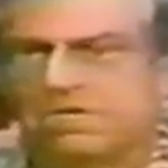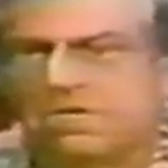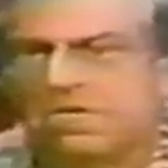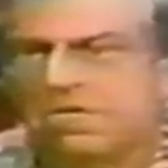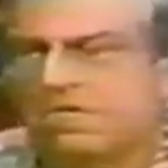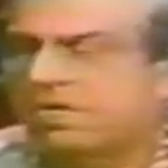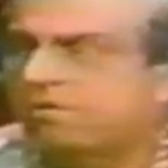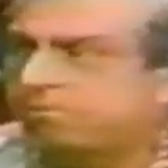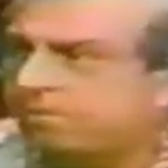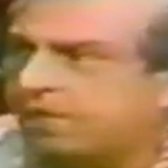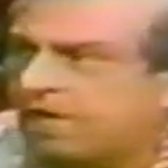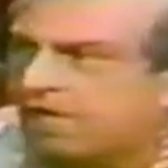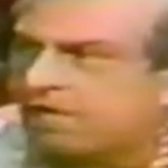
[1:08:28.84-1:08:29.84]
the
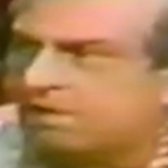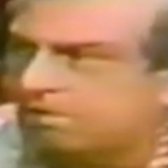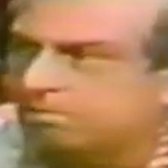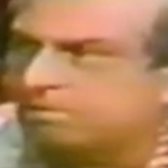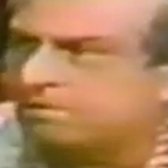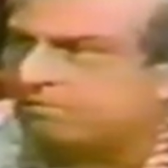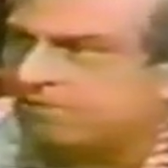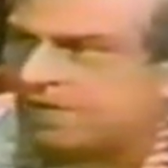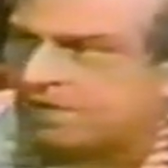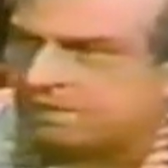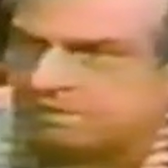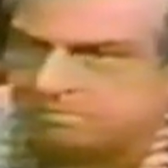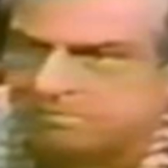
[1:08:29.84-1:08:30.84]
FBI opened a file
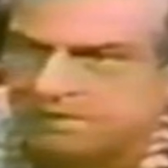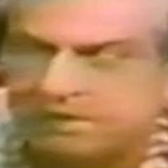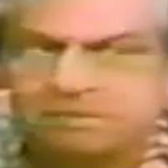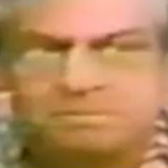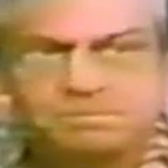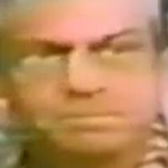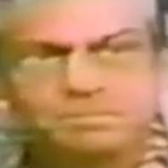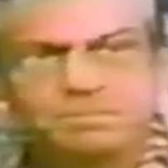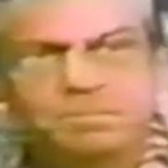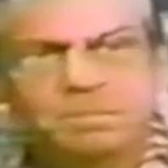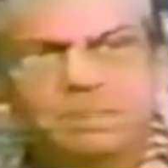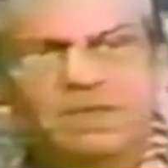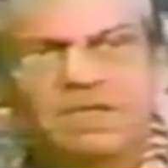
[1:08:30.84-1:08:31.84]
on me,
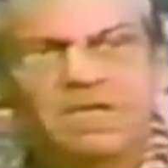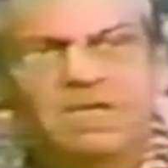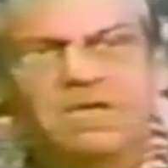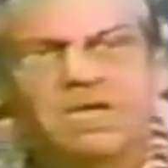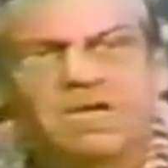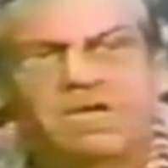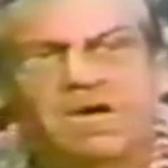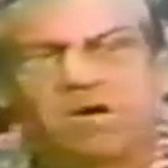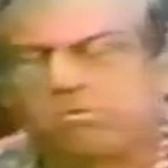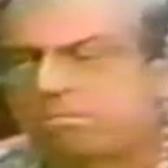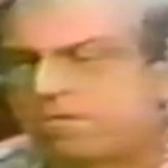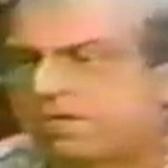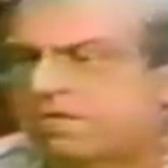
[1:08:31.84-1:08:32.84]
and I
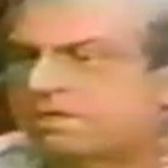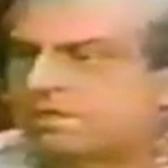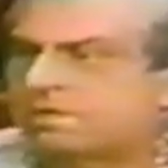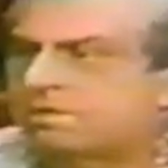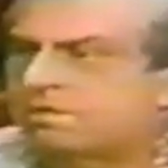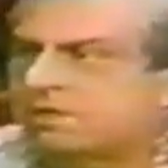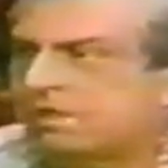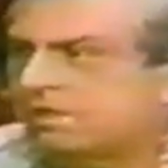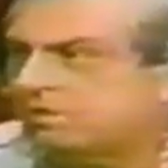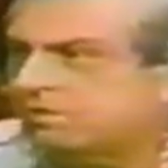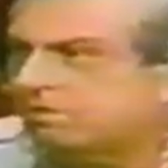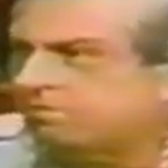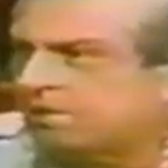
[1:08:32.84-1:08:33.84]
remained under daily
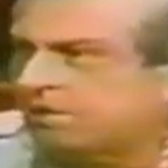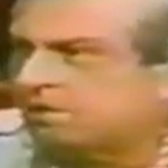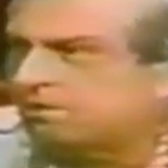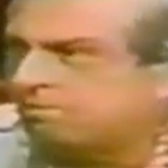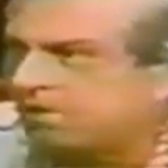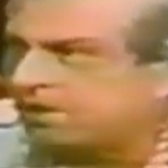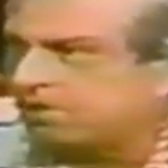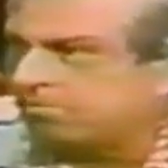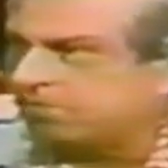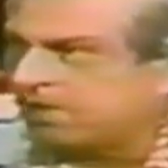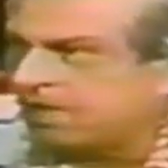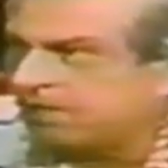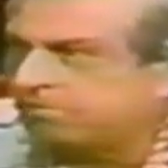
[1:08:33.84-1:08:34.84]
surveillance by the
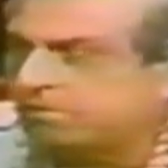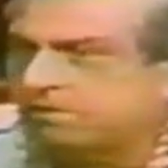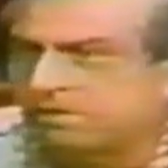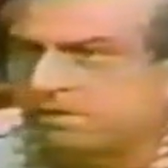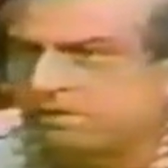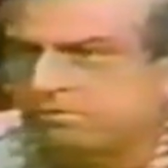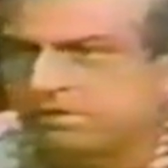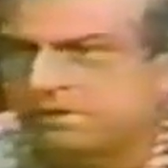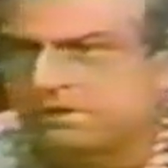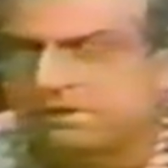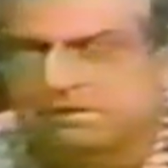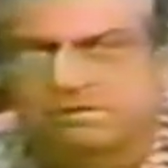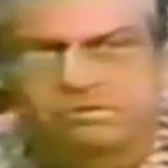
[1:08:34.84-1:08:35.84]
FBI for 33 years.